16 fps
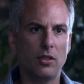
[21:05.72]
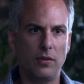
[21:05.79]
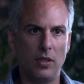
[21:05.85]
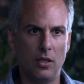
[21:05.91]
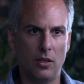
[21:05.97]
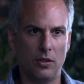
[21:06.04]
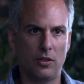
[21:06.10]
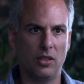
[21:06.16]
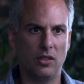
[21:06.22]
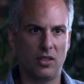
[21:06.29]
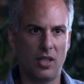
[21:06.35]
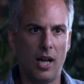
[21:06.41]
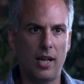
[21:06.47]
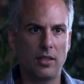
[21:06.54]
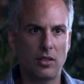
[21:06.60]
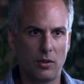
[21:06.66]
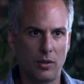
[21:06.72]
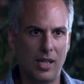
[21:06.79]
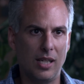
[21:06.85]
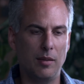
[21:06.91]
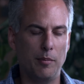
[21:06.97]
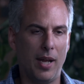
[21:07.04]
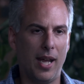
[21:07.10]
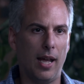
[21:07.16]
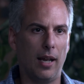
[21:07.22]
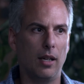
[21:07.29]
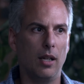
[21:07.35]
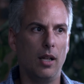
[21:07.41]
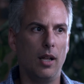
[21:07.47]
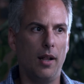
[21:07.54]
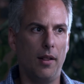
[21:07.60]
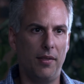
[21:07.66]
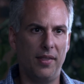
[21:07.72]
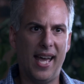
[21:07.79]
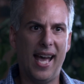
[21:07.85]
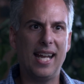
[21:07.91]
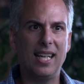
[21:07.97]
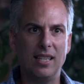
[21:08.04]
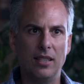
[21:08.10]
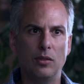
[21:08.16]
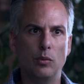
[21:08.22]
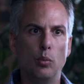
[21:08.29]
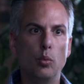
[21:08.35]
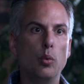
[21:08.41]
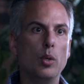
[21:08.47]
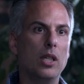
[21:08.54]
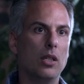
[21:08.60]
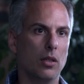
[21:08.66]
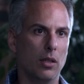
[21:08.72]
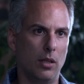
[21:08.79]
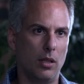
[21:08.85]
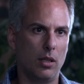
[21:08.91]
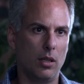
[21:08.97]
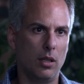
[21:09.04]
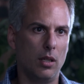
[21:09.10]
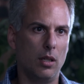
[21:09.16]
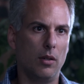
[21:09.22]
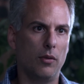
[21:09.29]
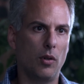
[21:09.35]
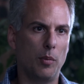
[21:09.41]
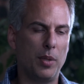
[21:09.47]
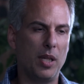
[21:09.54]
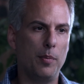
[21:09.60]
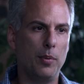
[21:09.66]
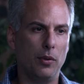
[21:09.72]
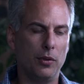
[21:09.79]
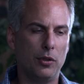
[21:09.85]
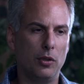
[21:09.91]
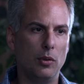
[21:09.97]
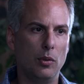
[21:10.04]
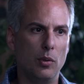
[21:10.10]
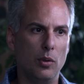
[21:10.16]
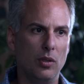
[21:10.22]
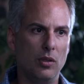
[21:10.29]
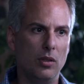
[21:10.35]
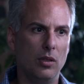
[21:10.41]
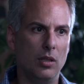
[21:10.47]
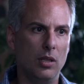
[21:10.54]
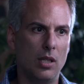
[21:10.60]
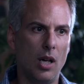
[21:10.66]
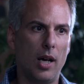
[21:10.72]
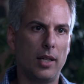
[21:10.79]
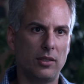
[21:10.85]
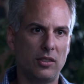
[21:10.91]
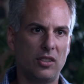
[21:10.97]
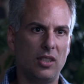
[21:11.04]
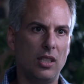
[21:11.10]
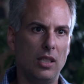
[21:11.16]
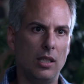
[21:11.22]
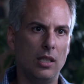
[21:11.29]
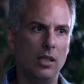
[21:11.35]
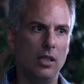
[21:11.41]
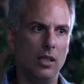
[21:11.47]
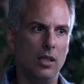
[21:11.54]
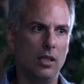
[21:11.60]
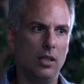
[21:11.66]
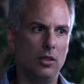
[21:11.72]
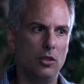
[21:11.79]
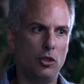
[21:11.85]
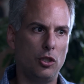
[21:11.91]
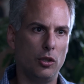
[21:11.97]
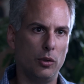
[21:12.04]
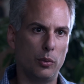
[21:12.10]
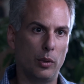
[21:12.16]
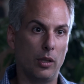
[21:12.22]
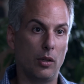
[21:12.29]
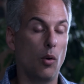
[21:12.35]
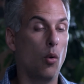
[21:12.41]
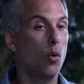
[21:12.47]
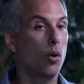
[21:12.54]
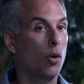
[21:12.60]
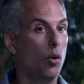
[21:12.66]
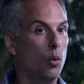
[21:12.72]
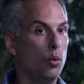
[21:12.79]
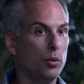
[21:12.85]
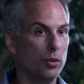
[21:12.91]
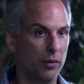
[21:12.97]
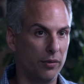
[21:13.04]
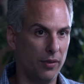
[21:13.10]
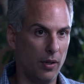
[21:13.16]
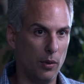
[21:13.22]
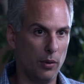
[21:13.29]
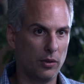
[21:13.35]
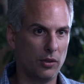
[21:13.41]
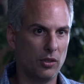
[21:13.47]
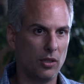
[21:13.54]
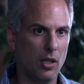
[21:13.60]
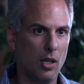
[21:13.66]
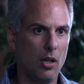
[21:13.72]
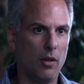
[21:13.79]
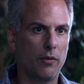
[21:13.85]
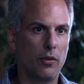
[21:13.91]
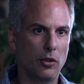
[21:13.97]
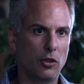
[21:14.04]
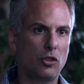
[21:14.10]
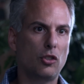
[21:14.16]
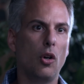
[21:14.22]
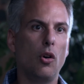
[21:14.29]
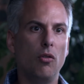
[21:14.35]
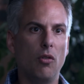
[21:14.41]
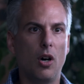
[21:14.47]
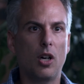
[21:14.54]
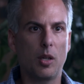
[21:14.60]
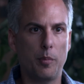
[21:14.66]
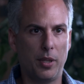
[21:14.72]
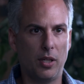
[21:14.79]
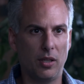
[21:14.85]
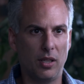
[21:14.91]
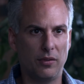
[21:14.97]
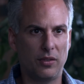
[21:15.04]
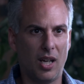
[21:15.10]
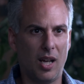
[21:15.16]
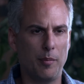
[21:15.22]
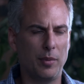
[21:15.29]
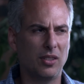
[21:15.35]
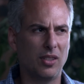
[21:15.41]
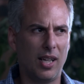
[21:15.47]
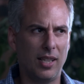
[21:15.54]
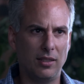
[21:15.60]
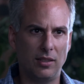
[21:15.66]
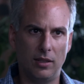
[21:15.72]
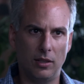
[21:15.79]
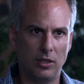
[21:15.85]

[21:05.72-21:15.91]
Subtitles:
of years since God has created man, that is weird for people to not see children or older folks for so long a period of time besides their